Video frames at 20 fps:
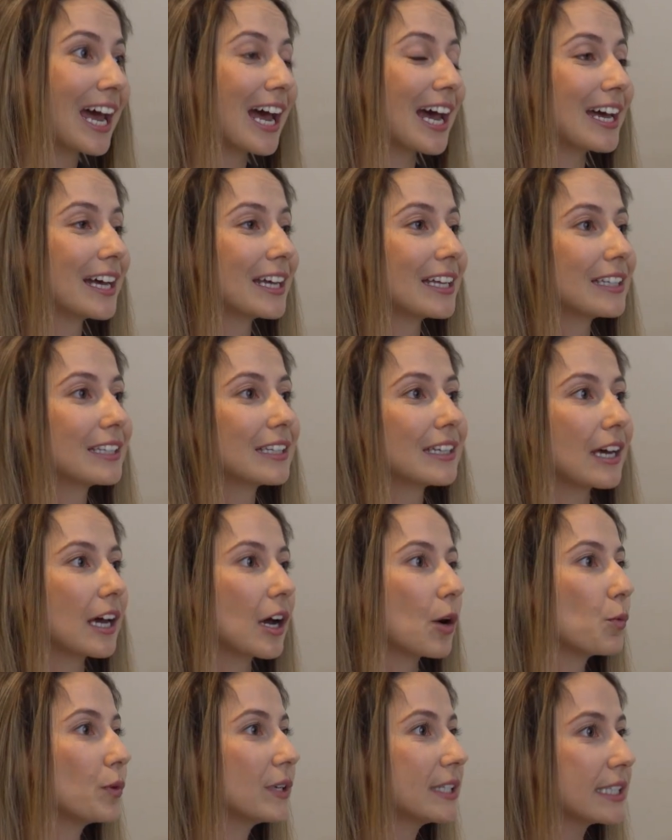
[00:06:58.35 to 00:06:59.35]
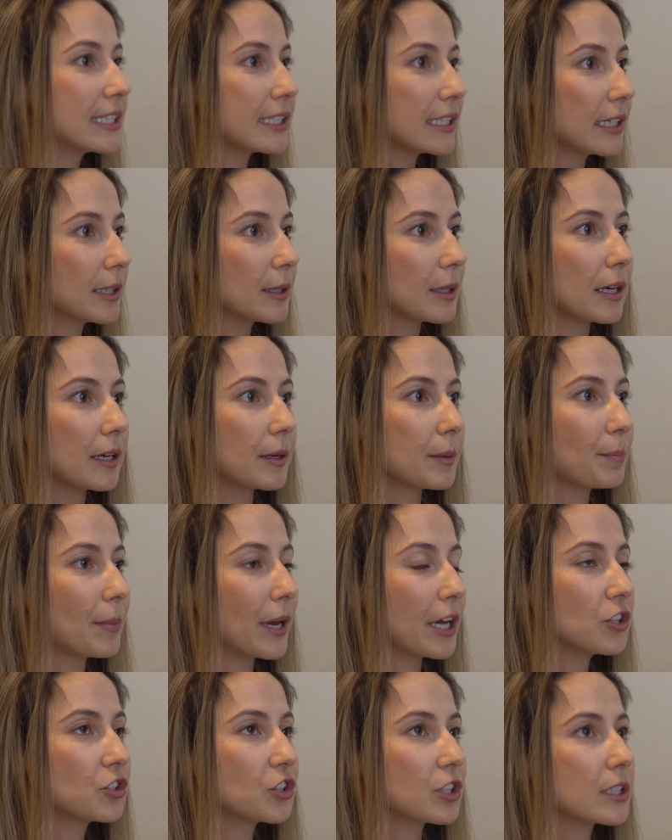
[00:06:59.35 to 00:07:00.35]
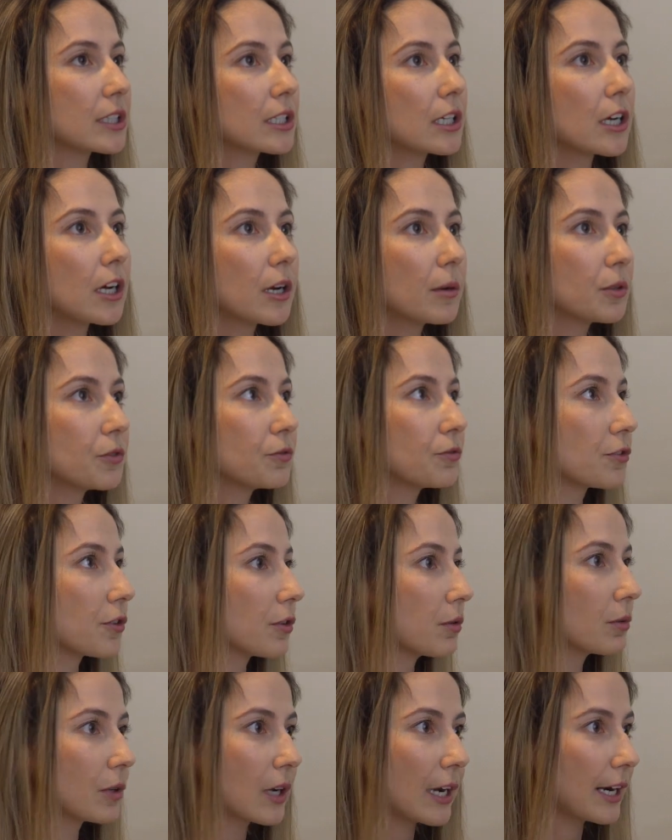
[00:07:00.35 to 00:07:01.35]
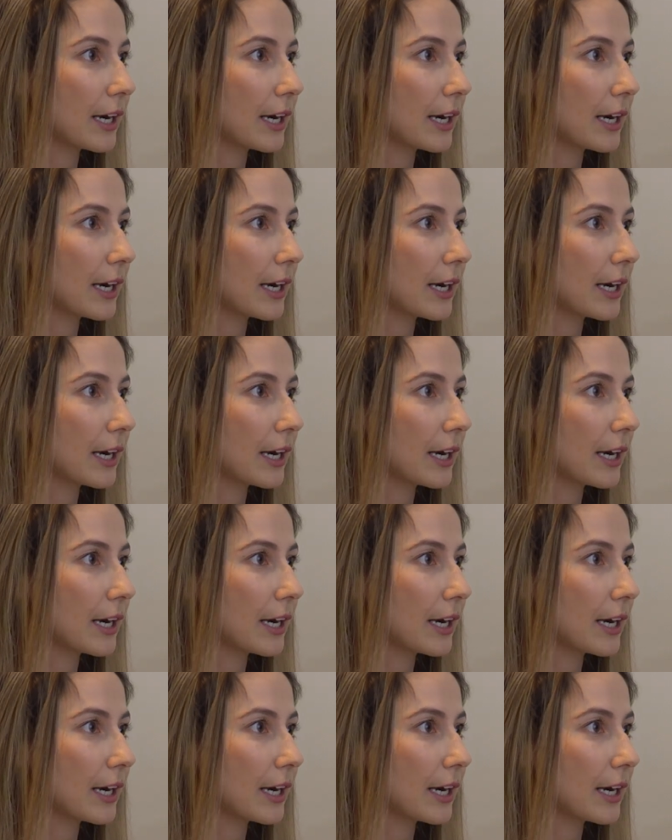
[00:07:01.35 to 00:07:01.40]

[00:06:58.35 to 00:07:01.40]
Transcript: And we see patients coming from